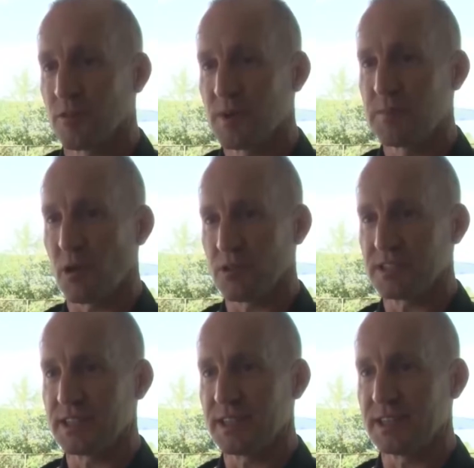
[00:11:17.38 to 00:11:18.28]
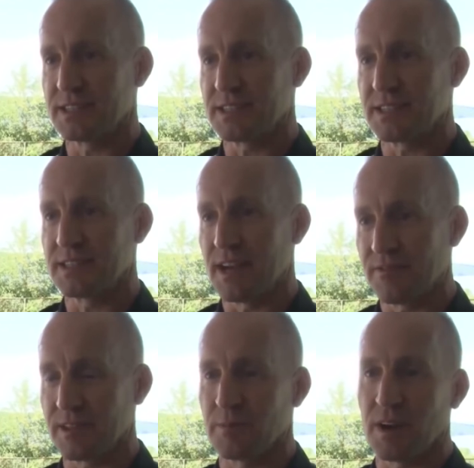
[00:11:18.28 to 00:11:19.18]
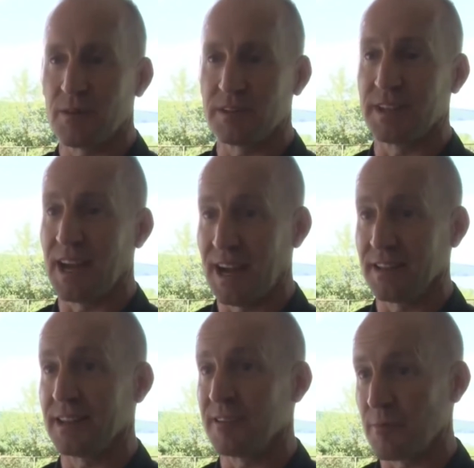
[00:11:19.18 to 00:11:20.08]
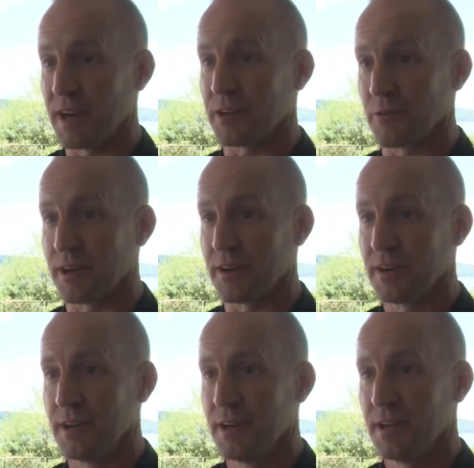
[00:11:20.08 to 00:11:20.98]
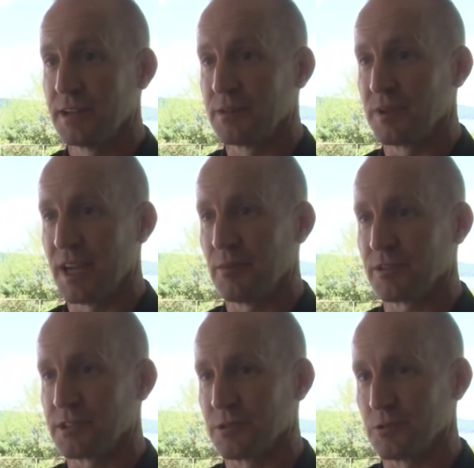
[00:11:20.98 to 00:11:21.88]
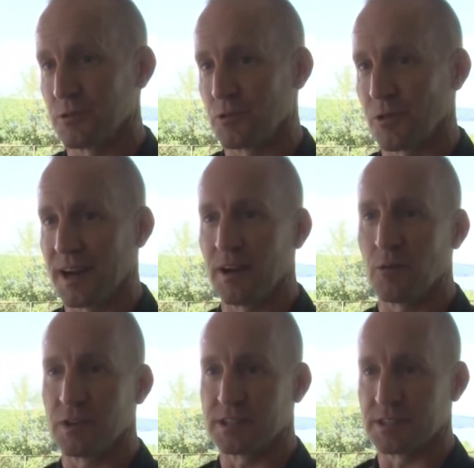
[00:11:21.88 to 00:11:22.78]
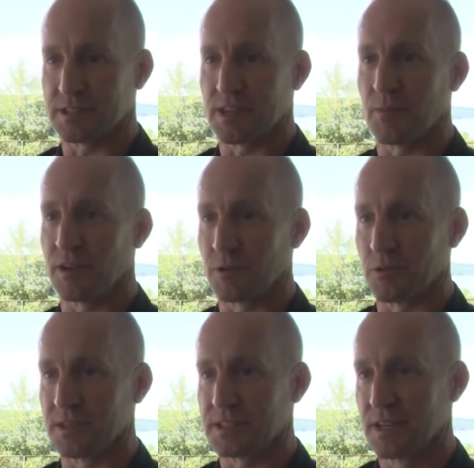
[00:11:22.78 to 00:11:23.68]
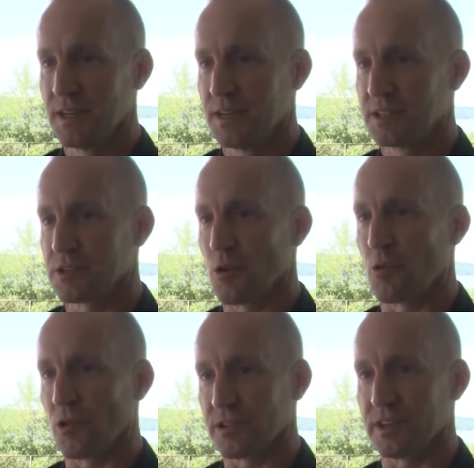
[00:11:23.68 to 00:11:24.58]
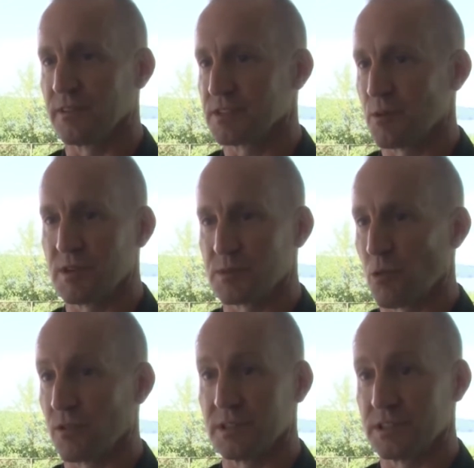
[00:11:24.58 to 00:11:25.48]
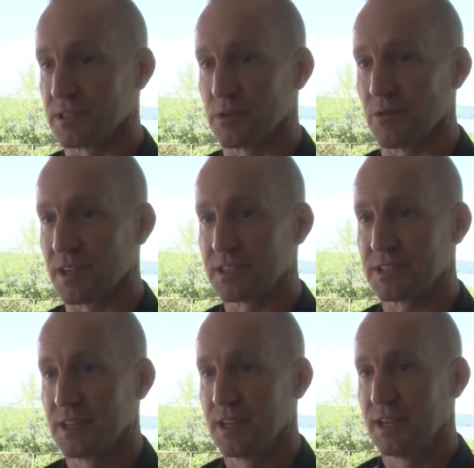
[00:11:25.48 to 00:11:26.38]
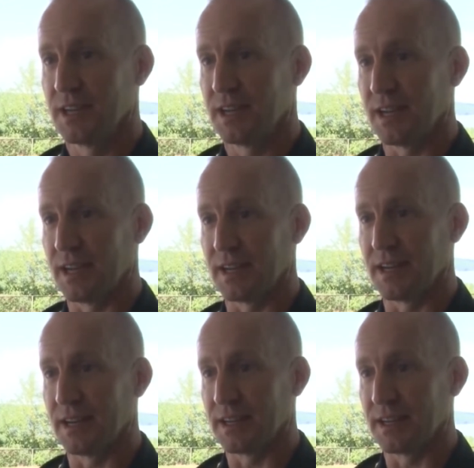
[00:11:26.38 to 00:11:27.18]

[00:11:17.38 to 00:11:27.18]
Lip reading: For me personally, it's definitely probably the highlight of my career to be able to grant a wish to someone who is so worthy of so much more than just a wish. And